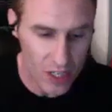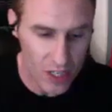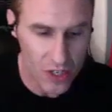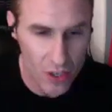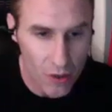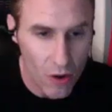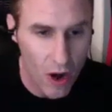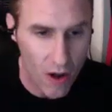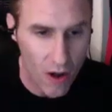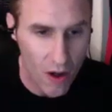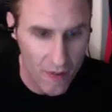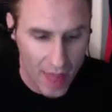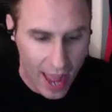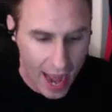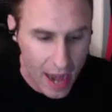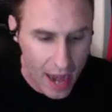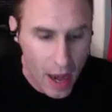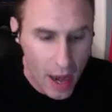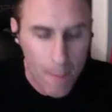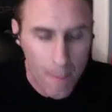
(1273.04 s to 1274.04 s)
do all
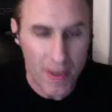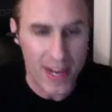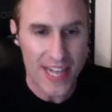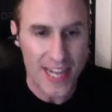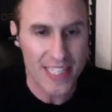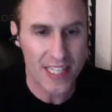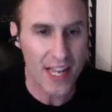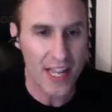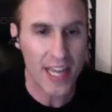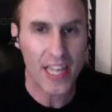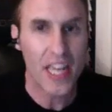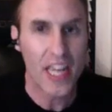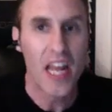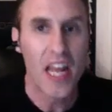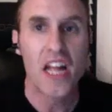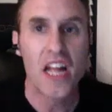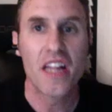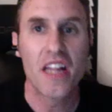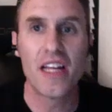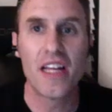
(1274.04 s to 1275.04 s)
that, but it's like
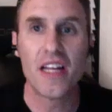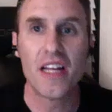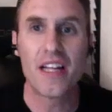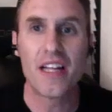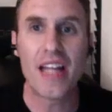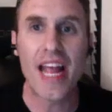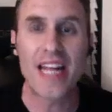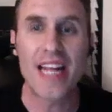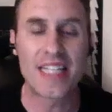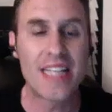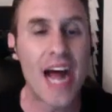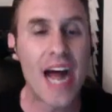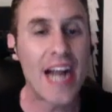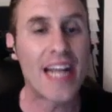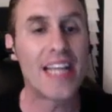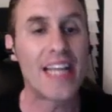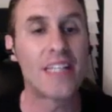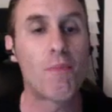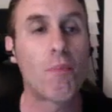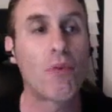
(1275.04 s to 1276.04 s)
it's not
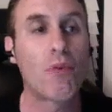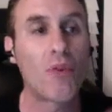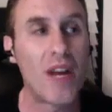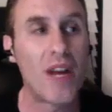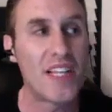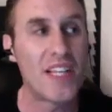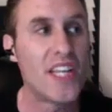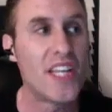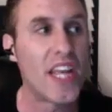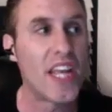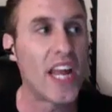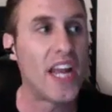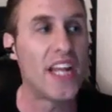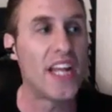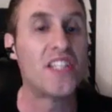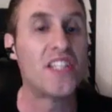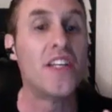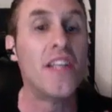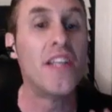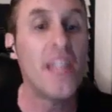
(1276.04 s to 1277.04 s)
as pressing and
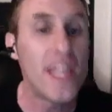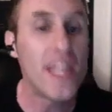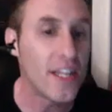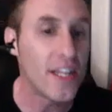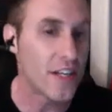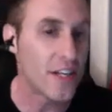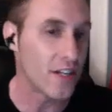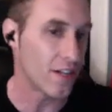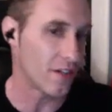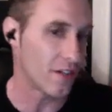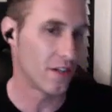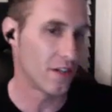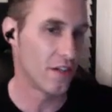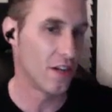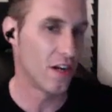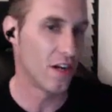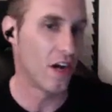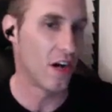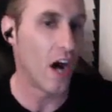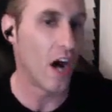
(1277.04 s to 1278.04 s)
as needed
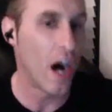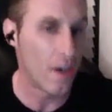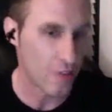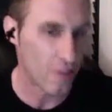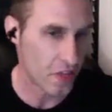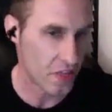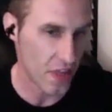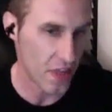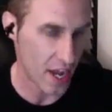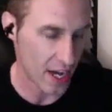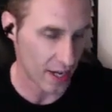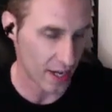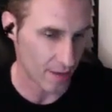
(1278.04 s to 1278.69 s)
of a thing.